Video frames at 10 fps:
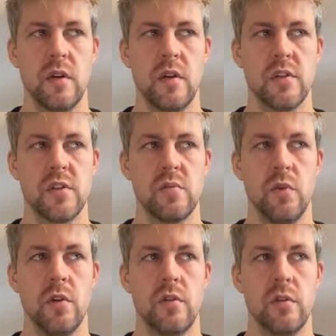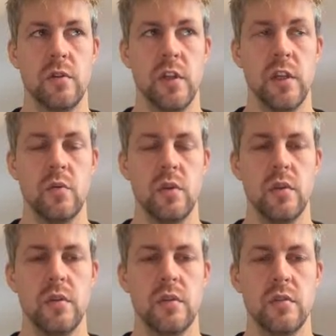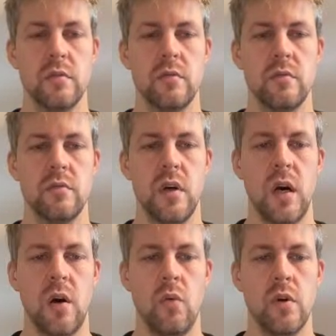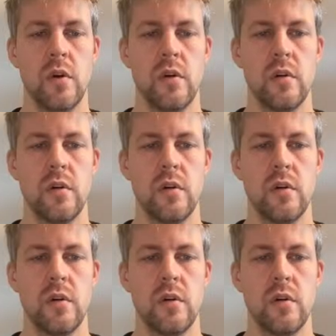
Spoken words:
smaller or equal to our